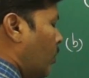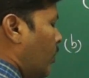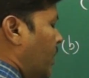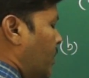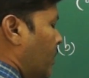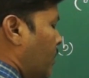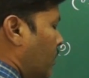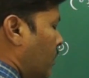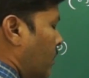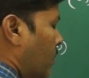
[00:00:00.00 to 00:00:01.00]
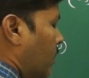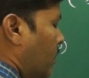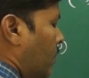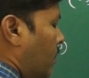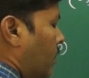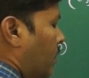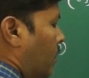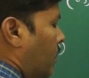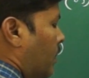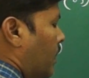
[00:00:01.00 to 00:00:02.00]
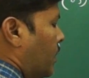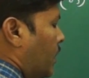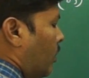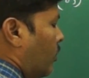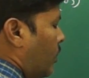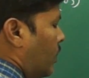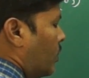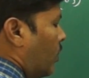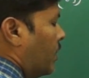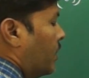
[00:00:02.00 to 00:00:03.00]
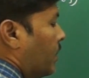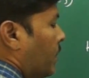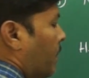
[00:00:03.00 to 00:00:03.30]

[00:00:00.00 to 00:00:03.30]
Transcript: chlorate, K C l O three solid,